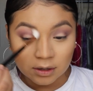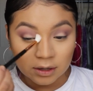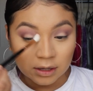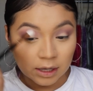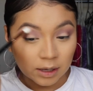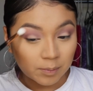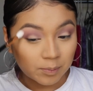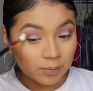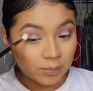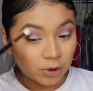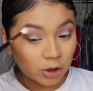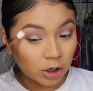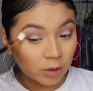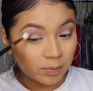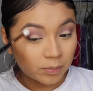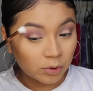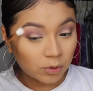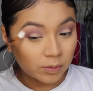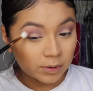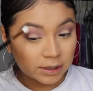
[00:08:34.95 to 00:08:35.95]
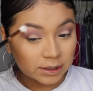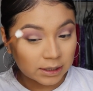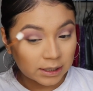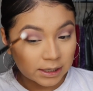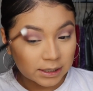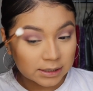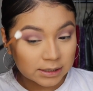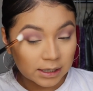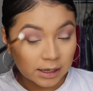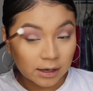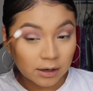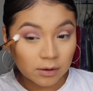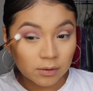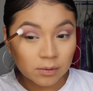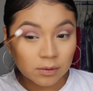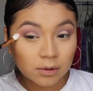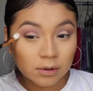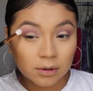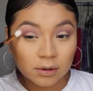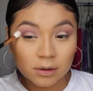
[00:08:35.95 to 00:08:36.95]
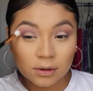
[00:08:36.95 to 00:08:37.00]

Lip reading: that purple we laid down.